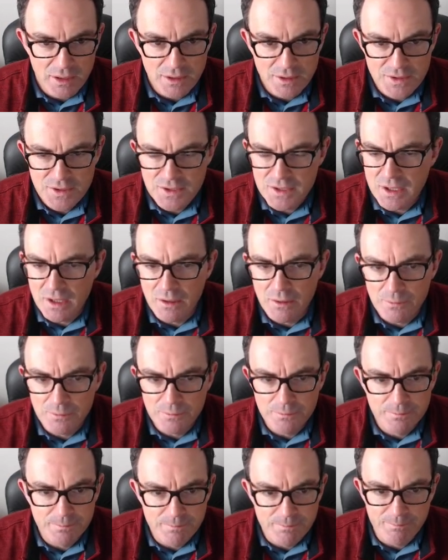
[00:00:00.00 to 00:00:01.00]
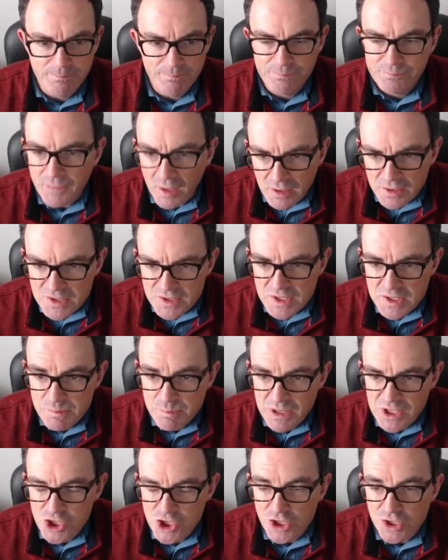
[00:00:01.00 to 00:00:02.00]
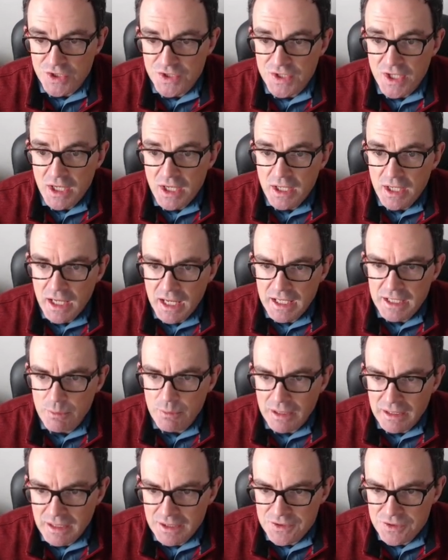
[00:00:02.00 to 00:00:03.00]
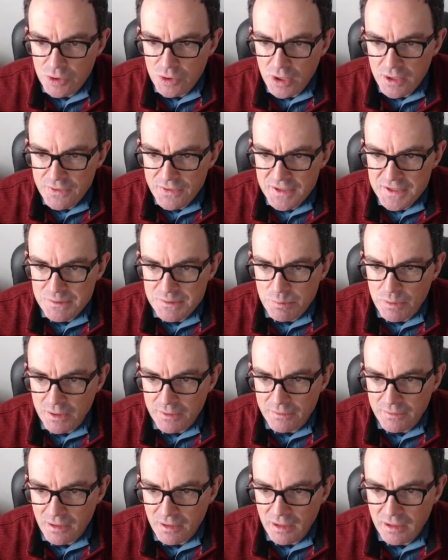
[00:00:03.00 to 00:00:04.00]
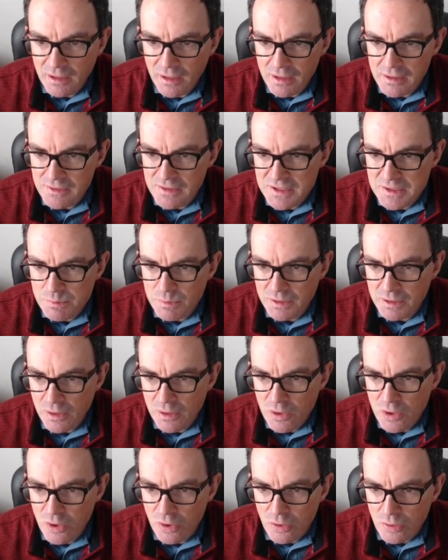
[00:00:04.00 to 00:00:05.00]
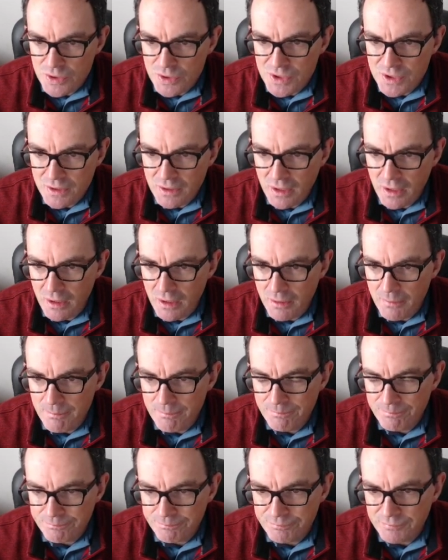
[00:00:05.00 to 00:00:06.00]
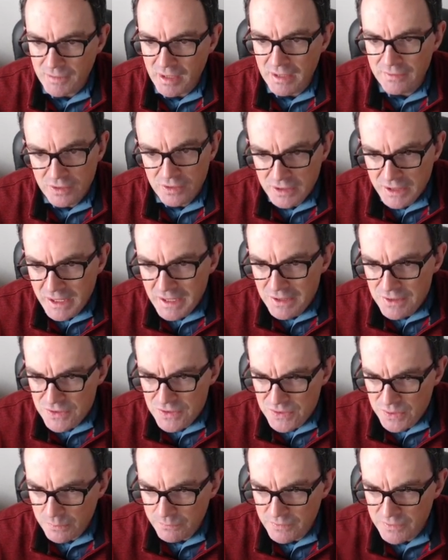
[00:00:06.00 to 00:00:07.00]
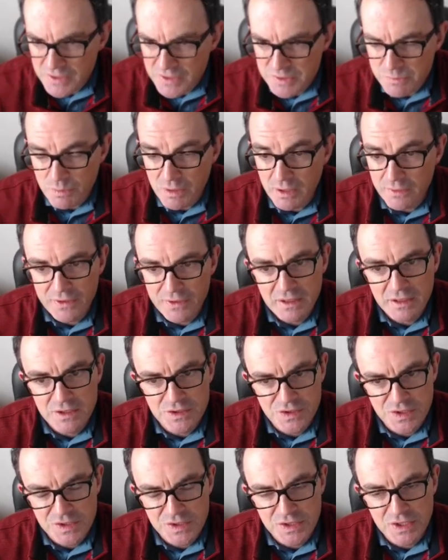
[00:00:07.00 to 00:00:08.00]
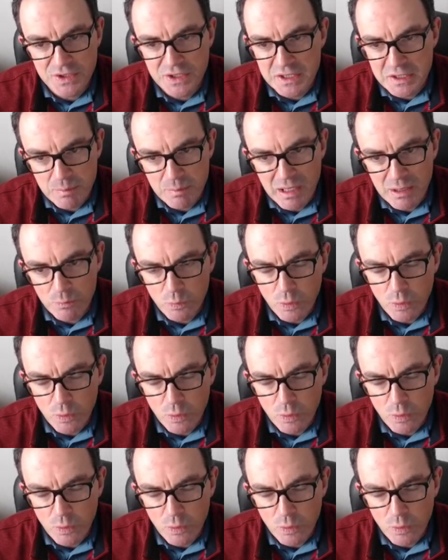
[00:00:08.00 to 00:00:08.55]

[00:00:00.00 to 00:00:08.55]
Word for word: So, hmm, suspicious. Anyway, let's try this one. I like this one a lot. Um, and the key to solving this one, I think, is just to think about